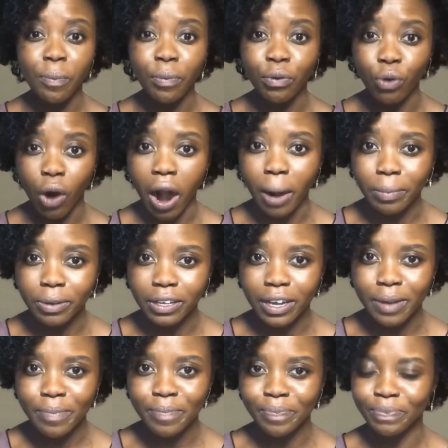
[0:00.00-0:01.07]
problem.
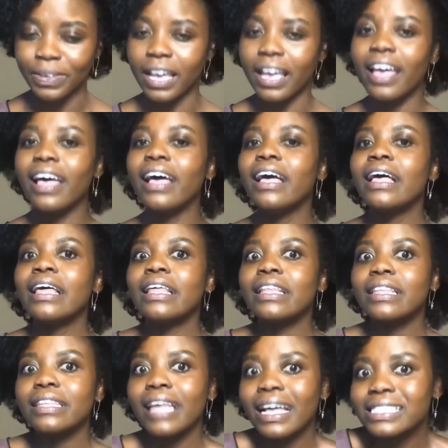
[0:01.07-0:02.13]

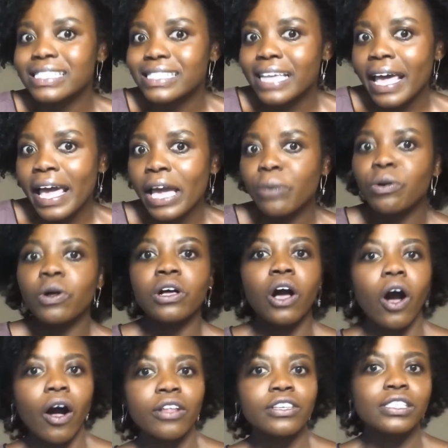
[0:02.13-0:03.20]
Let's say we'll call
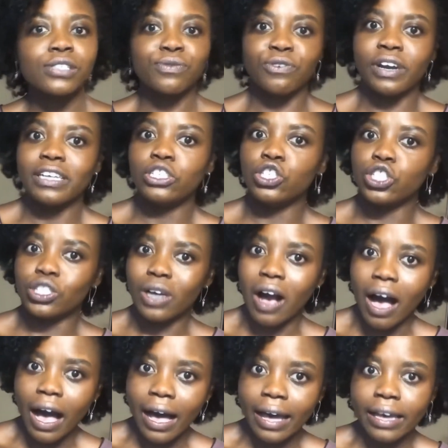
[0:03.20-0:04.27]
this friend
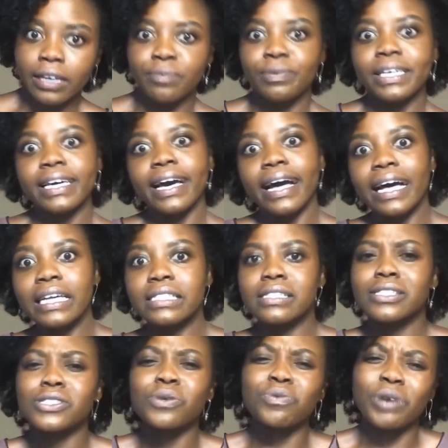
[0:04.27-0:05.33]
John because it's a
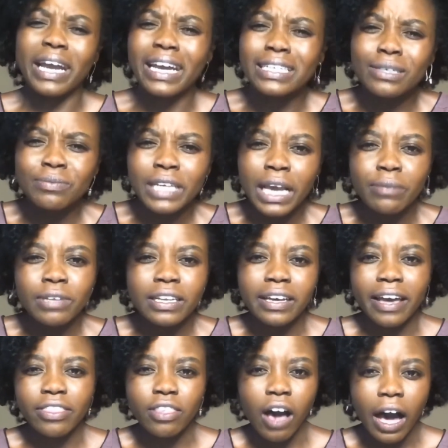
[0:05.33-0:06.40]
random name that I
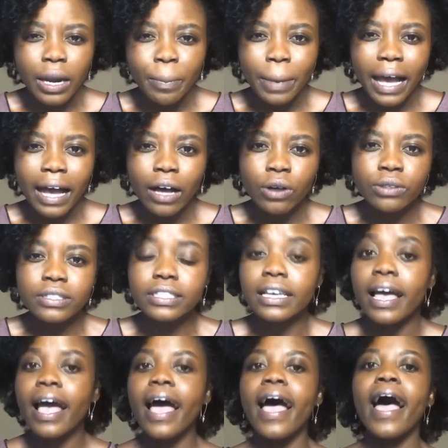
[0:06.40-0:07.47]
thought about.
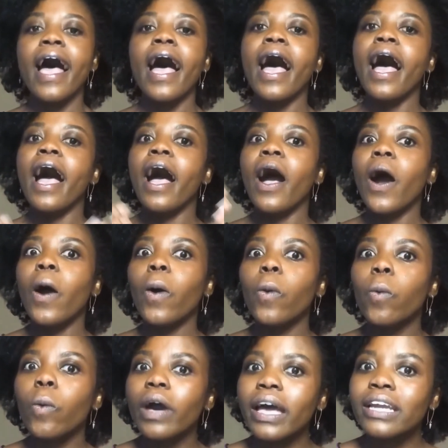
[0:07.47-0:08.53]

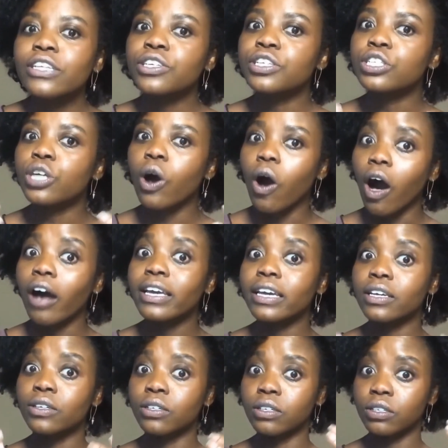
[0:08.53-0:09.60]
When you're
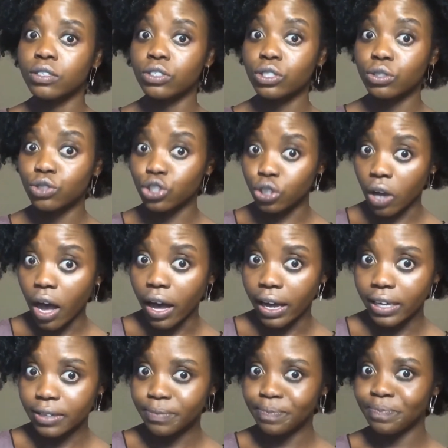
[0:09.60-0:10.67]
talking to John,
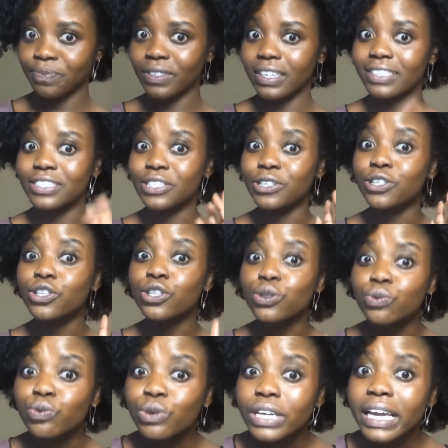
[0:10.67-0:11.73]
there's
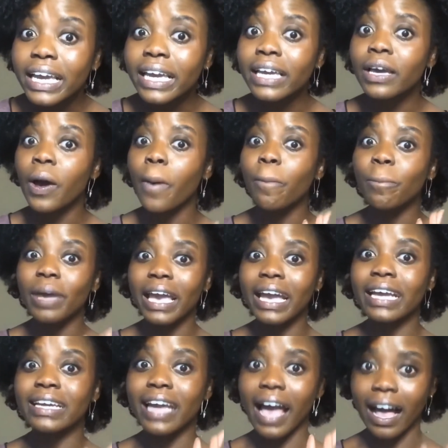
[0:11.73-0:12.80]
3 main
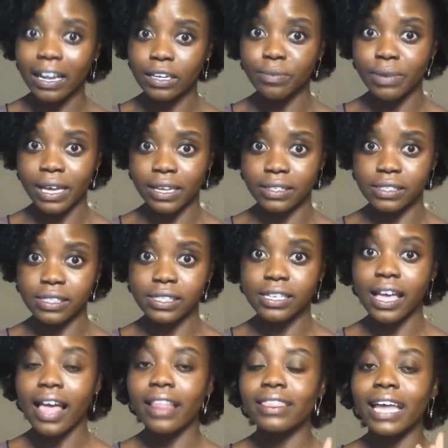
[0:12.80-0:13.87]
elements
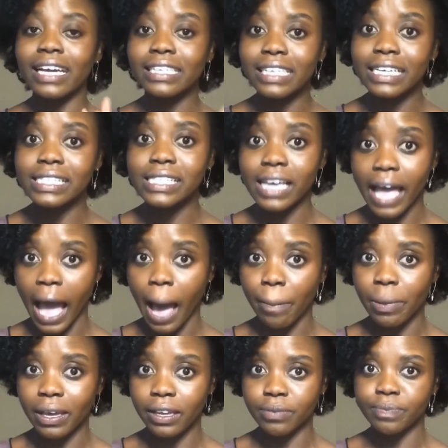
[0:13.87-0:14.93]
that need to
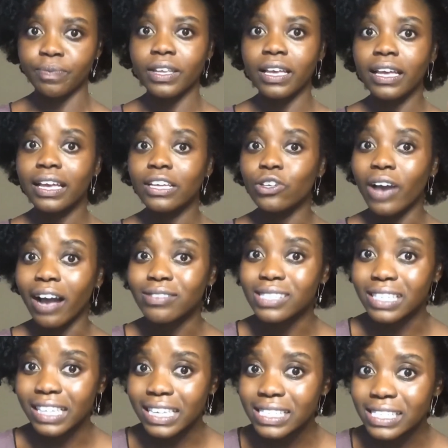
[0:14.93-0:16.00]
happen. You have to
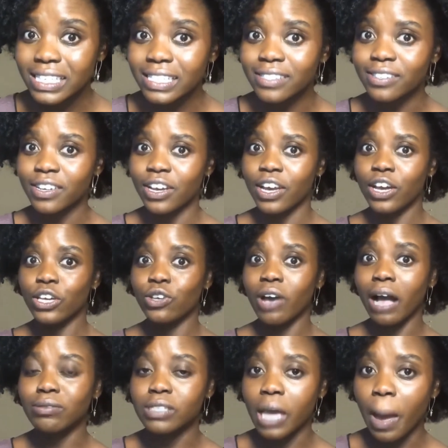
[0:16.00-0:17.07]
listen, you have to
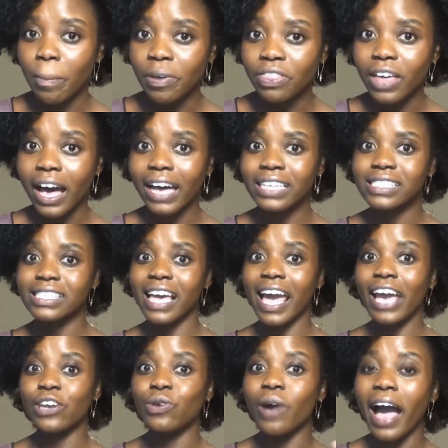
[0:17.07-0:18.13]
empathize, and you
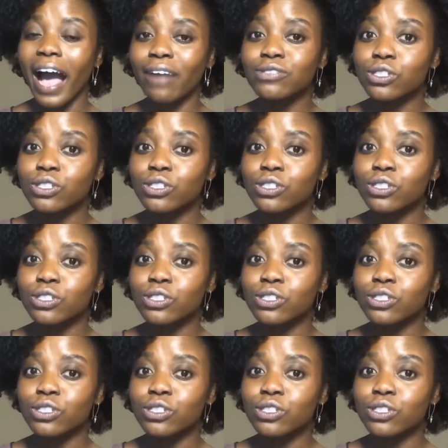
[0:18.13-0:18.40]
have to